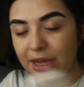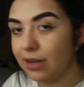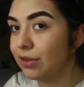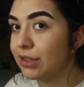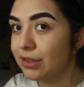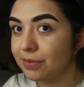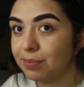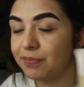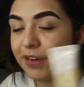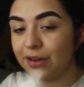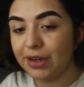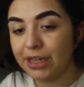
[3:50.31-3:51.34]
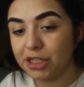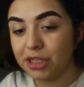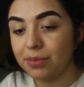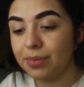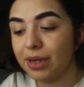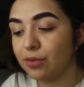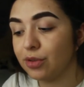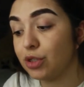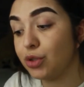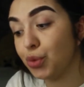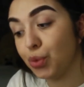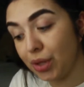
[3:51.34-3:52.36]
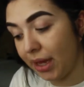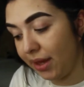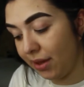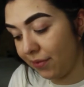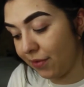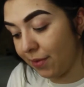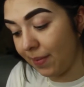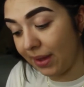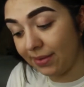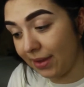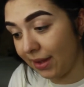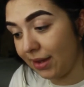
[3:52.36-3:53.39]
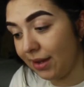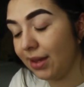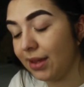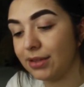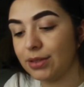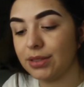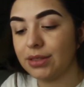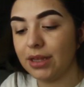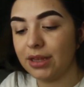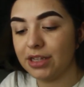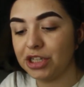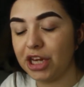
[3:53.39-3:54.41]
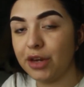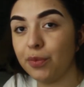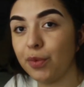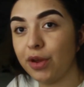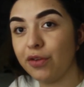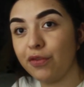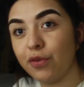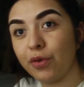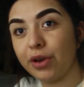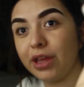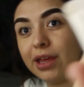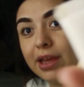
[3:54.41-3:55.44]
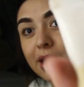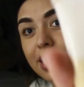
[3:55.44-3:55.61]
I know it's a foundation, but it was too light for my skin. It's in the shade 140